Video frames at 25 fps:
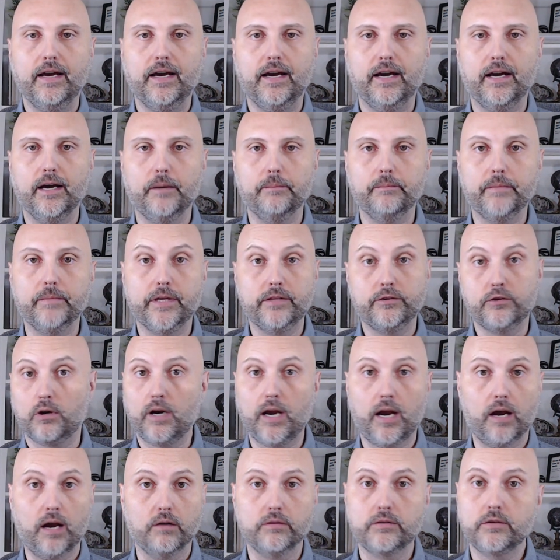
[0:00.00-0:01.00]
Um, it's
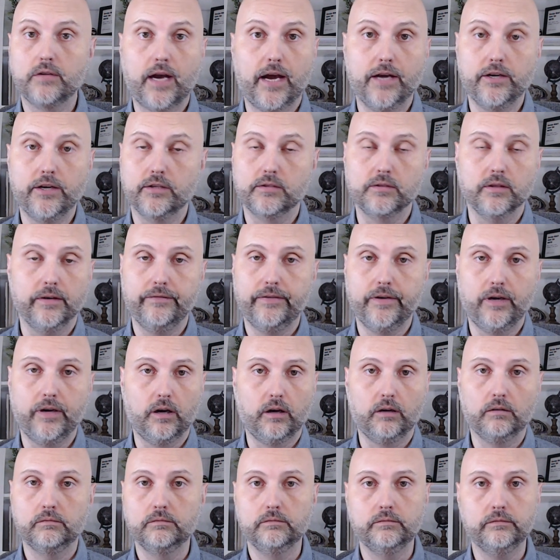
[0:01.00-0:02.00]
her house. I just live
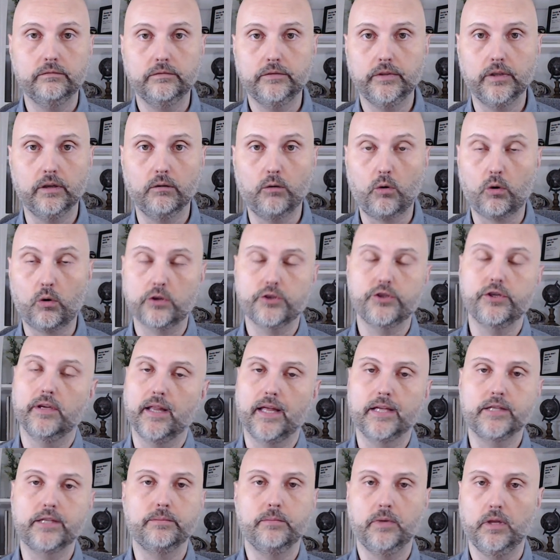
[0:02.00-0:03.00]
here, you know, or she
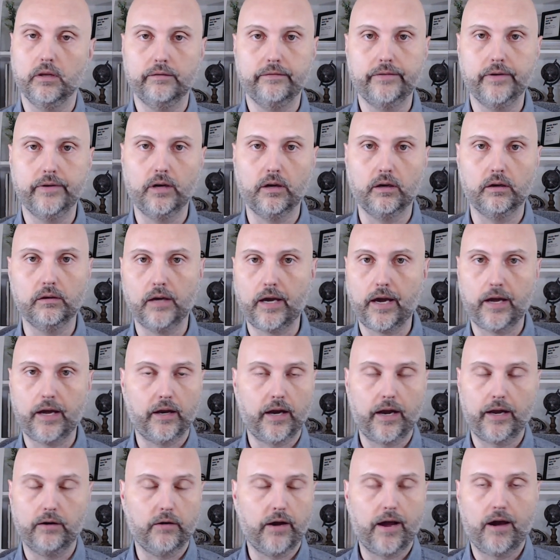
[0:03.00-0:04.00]
lets me live here. I,
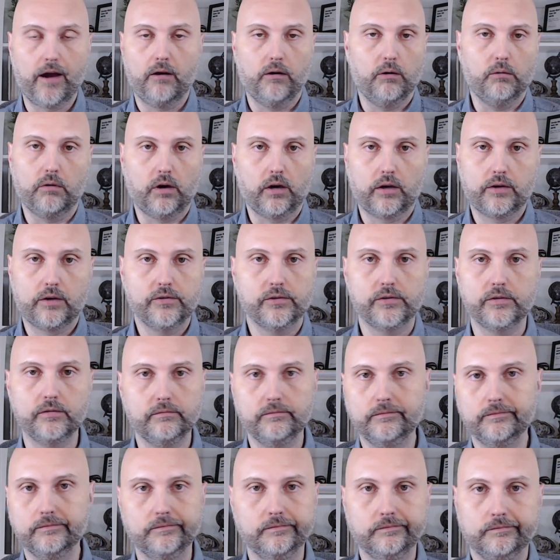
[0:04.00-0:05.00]
I don't know how it works
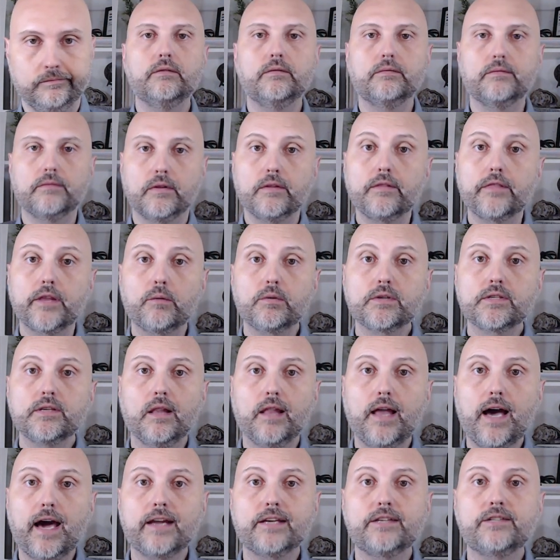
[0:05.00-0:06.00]
there was a
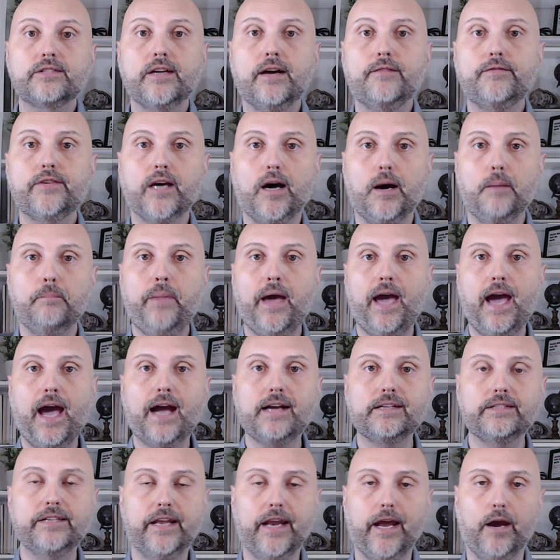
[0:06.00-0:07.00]
lot of stuff to unpack
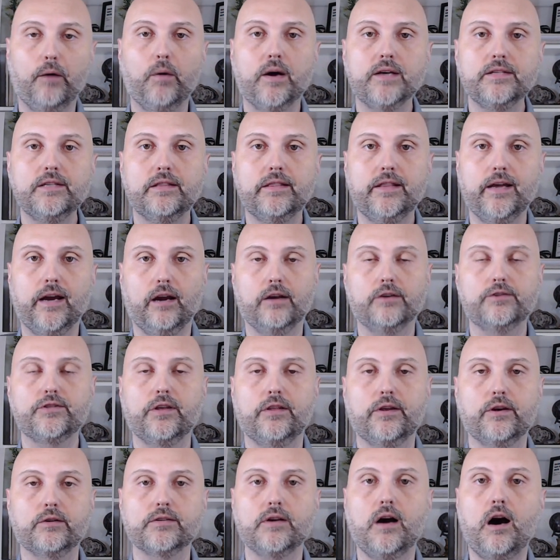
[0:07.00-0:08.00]
today, wasn't there? So
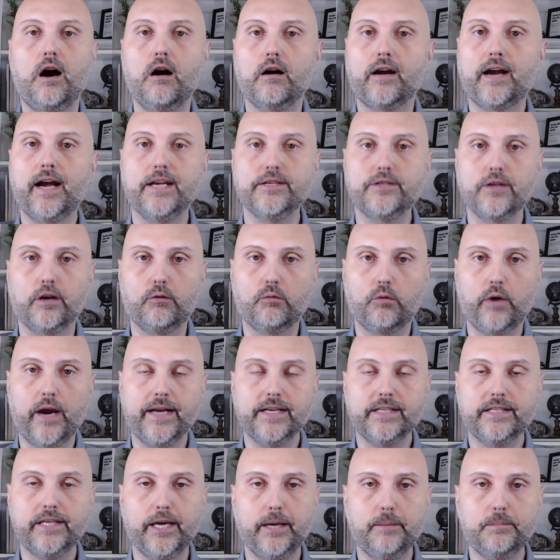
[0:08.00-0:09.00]
there was all kinds of great
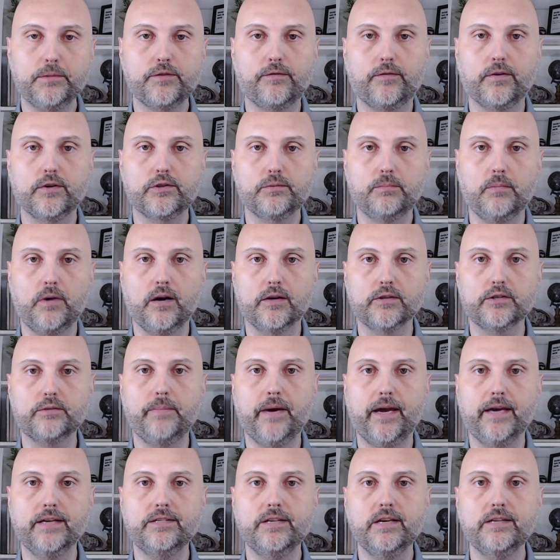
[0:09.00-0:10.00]
tips for small
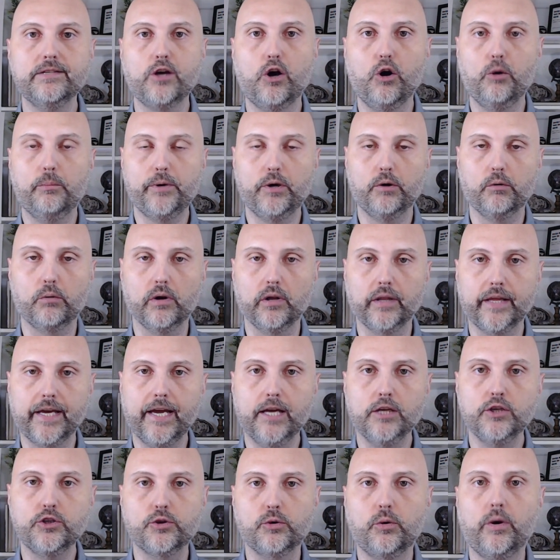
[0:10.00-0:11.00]
spaces. Hope you really
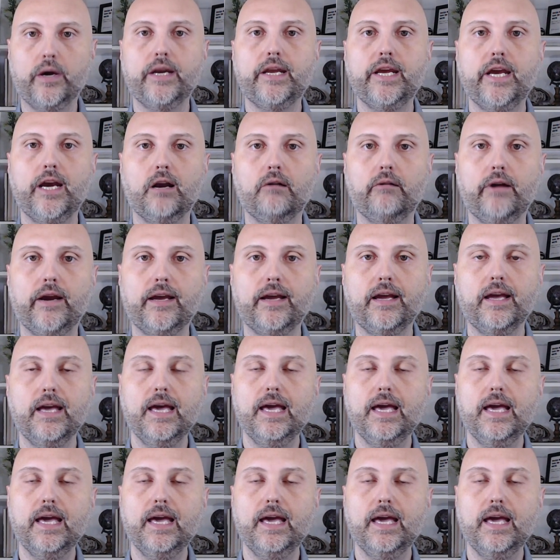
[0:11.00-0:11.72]
enjoyed hearing